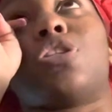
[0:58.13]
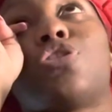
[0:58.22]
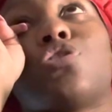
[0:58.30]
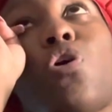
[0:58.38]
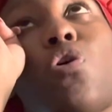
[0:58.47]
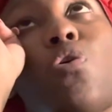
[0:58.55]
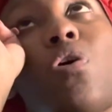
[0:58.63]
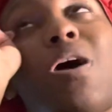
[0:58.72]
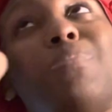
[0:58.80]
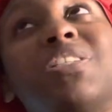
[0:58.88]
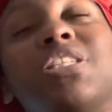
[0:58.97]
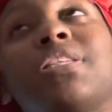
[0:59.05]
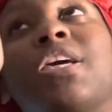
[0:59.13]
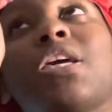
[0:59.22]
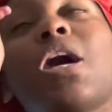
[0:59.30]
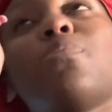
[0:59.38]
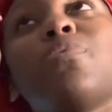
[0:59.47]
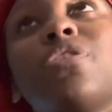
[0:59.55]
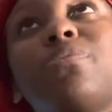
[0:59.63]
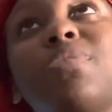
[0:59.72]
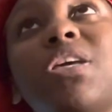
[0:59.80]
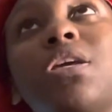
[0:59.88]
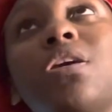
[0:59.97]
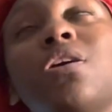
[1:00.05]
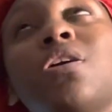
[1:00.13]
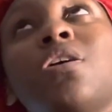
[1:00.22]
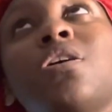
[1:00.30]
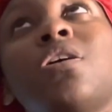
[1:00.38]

So I'm gonna take y'all with me